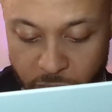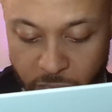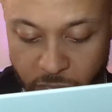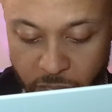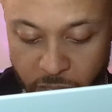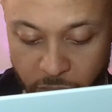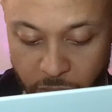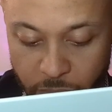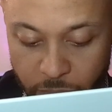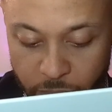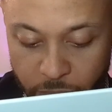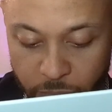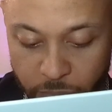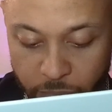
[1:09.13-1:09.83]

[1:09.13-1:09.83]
year.